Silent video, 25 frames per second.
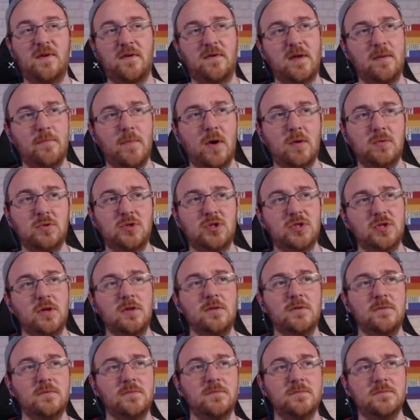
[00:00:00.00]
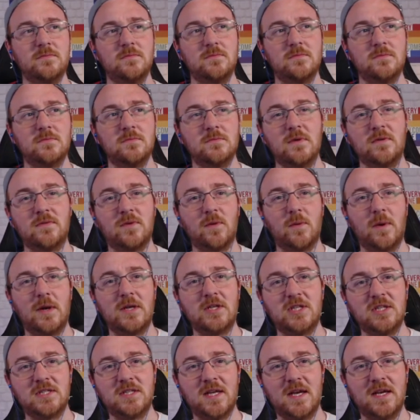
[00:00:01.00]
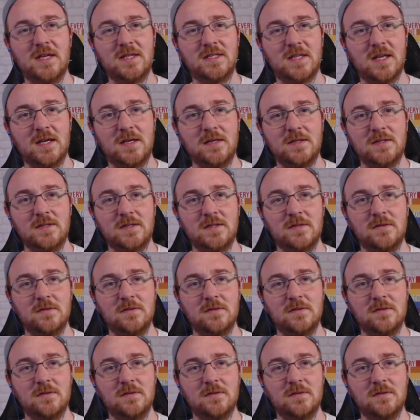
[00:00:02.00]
emotional with the way she says things.